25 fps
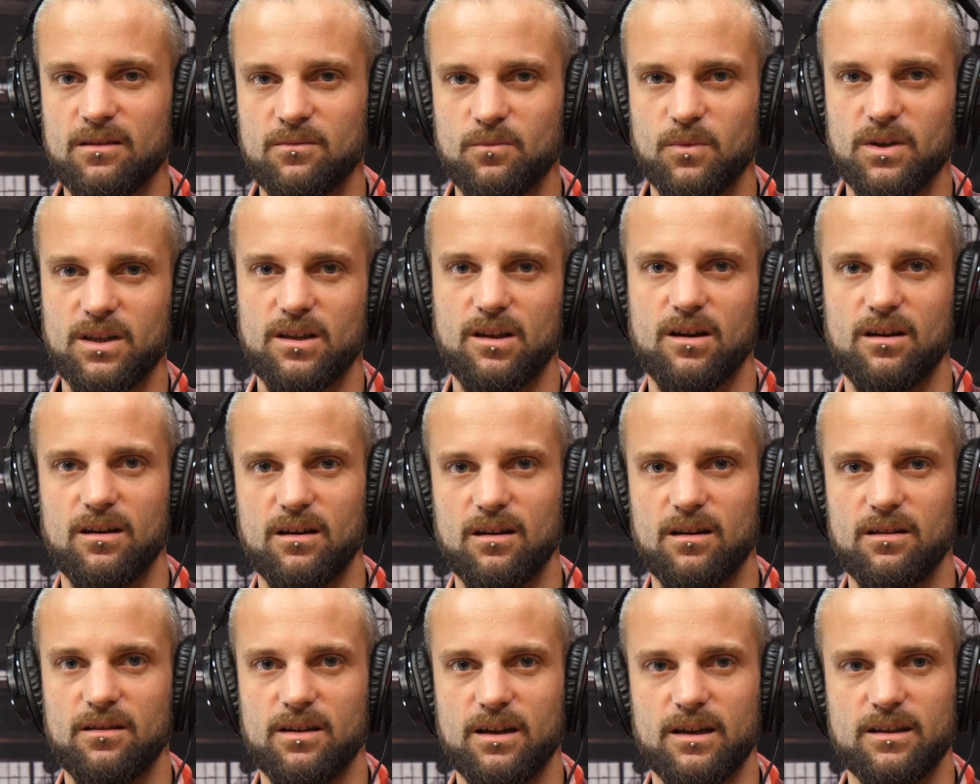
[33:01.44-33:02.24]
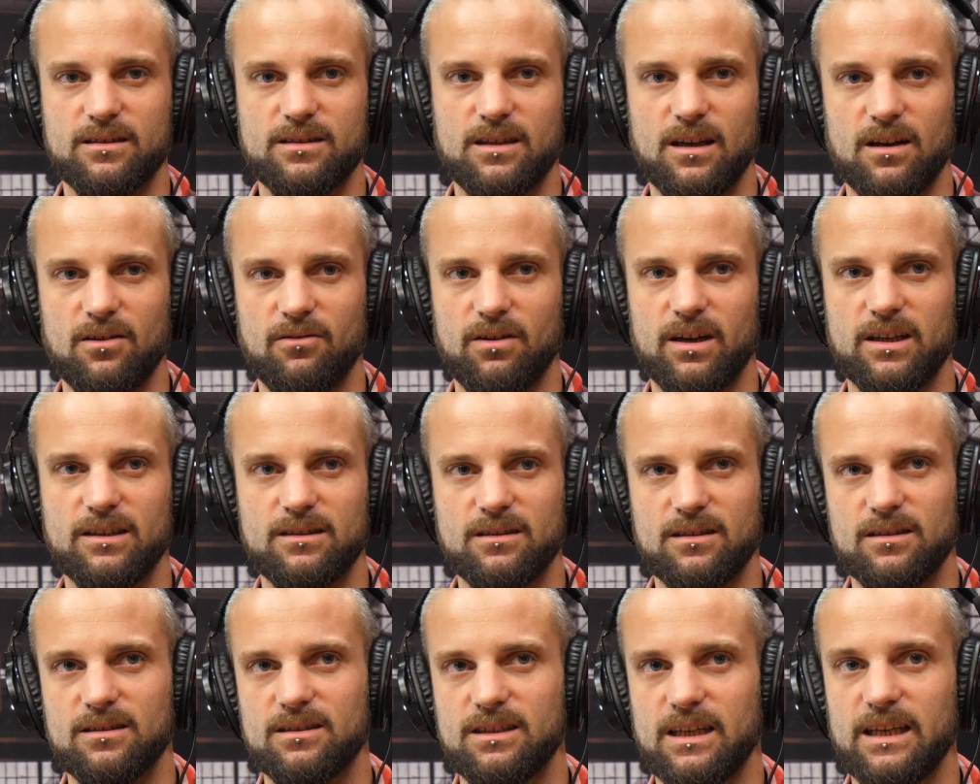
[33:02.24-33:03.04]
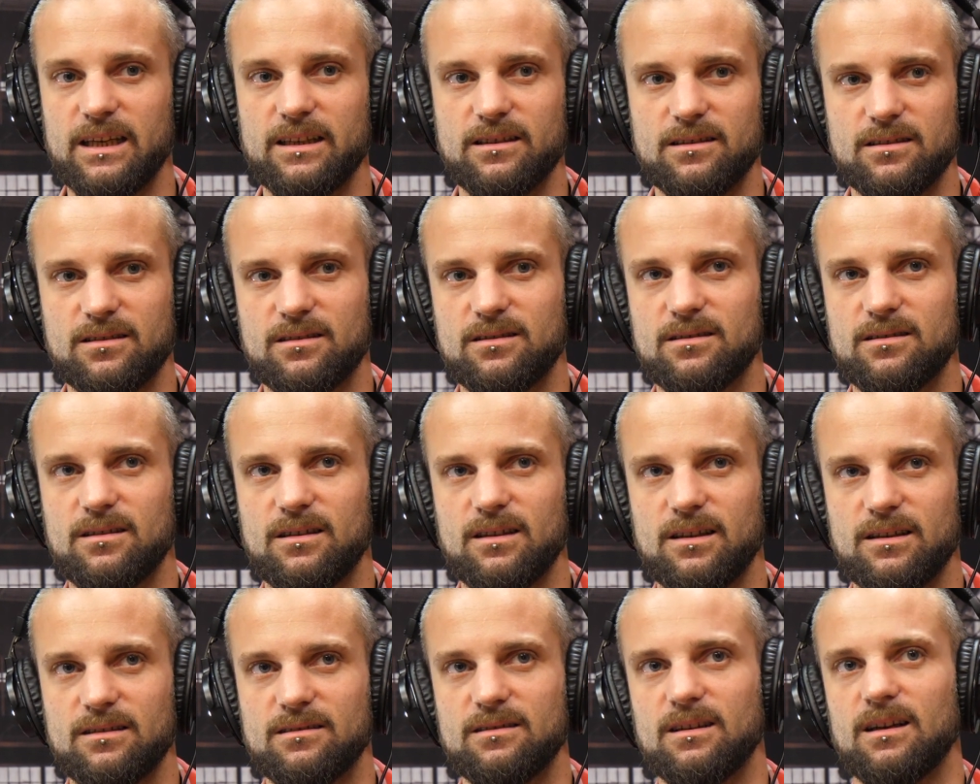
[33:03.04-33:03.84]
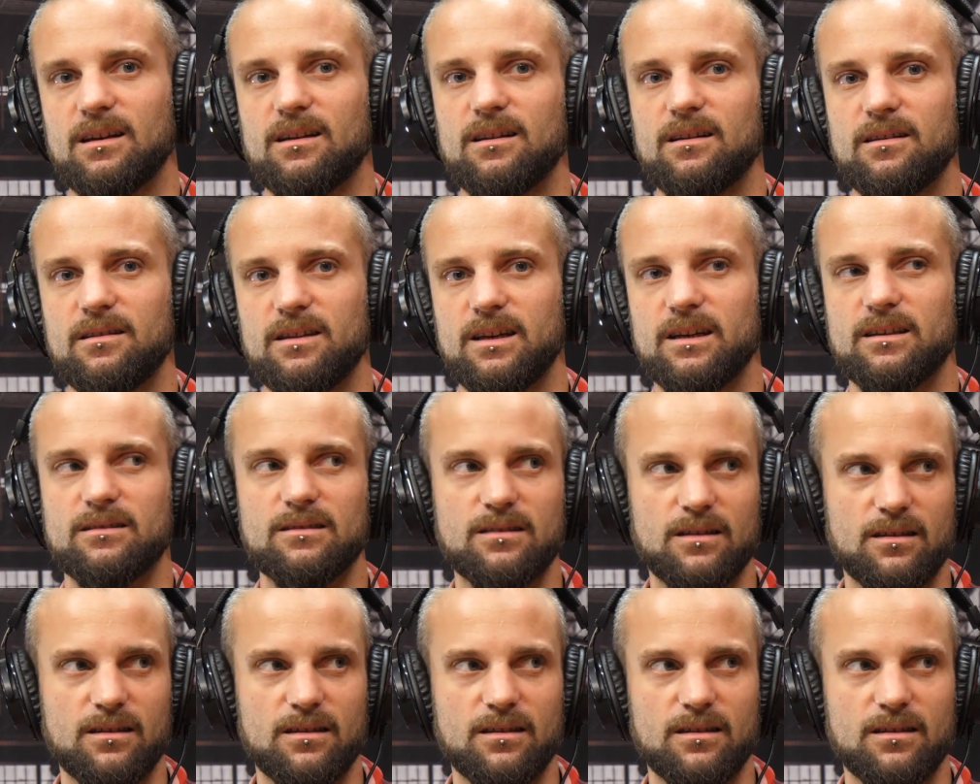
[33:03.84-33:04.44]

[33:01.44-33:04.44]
with the accelerators is exactly this.